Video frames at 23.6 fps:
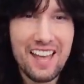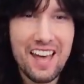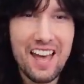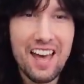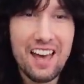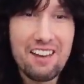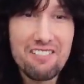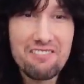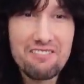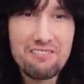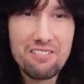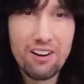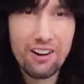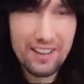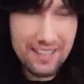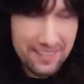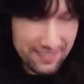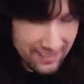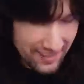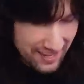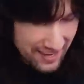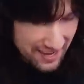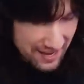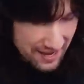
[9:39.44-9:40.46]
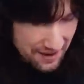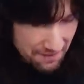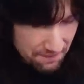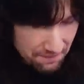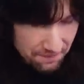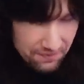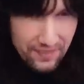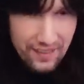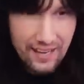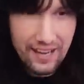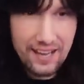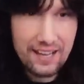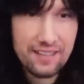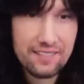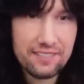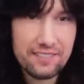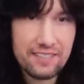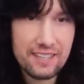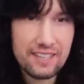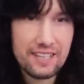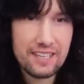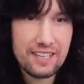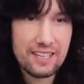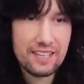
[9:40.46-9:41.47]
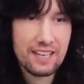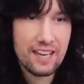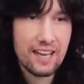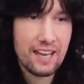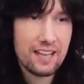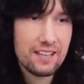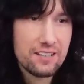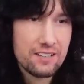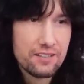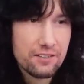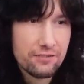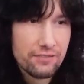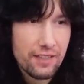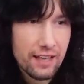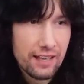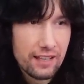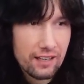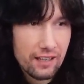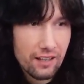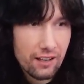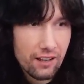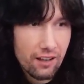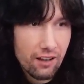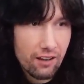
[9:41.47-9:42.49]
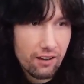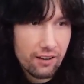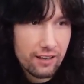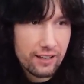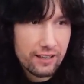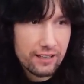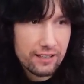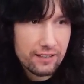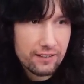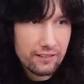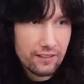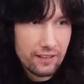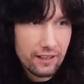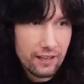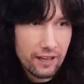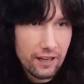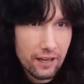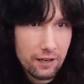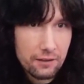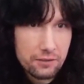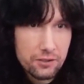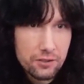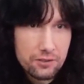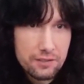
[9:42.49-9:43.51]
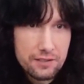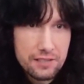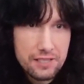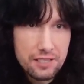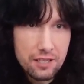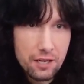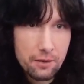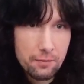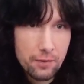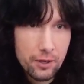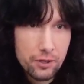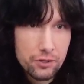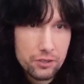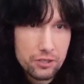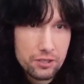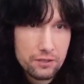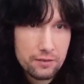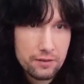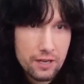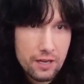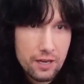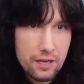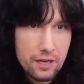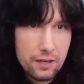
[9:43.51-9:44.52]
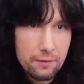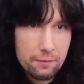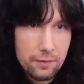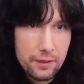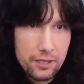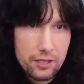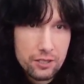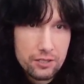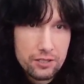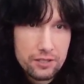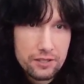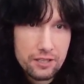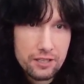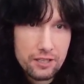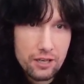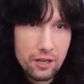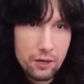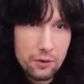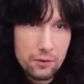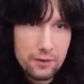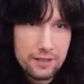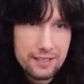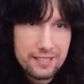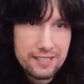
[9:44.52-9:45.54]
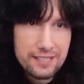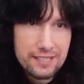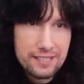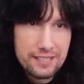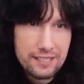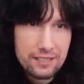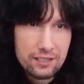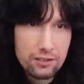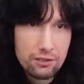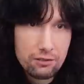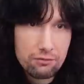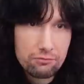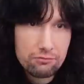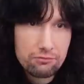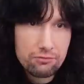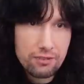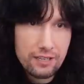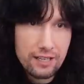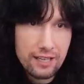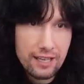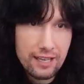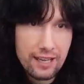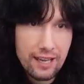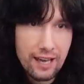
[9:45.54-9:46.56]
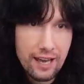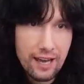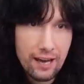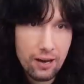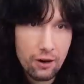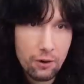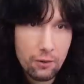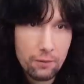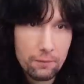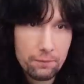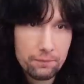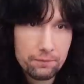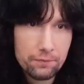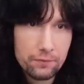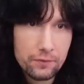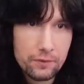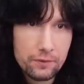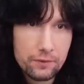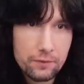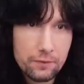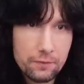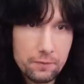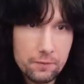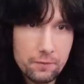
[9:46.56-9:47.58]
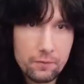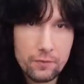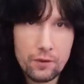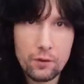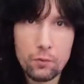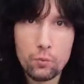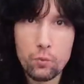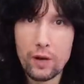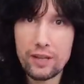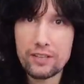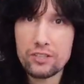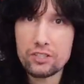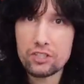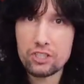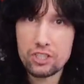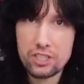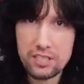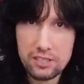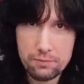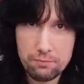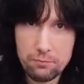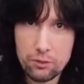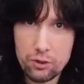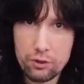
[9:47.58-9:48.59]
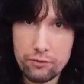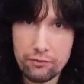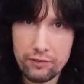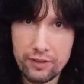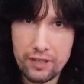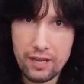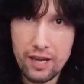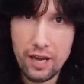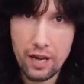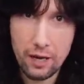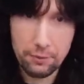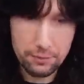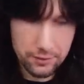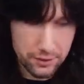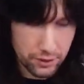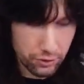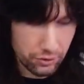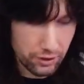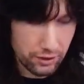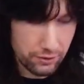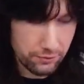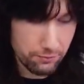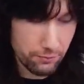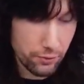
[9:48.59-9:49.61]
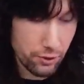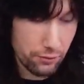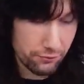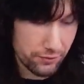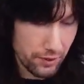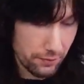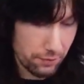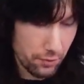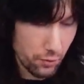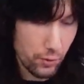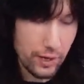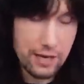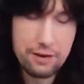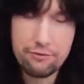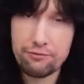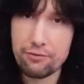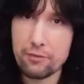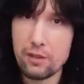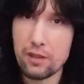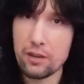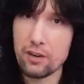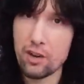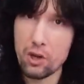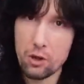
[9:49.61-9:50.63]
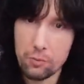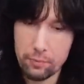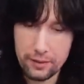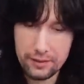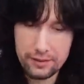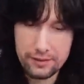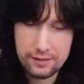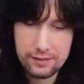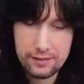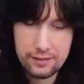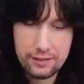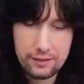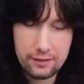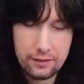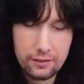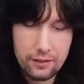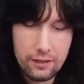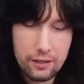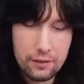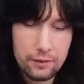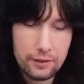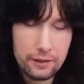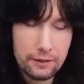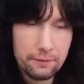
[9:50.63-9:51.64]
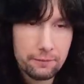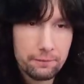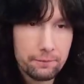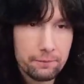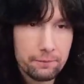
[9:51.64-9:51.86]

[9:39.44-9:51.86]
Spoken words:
And right there, at the end of that line, I'll do it in slow motion, because the note is still ringing out when she's moving up. So she's moved up away from the note, but it's still going.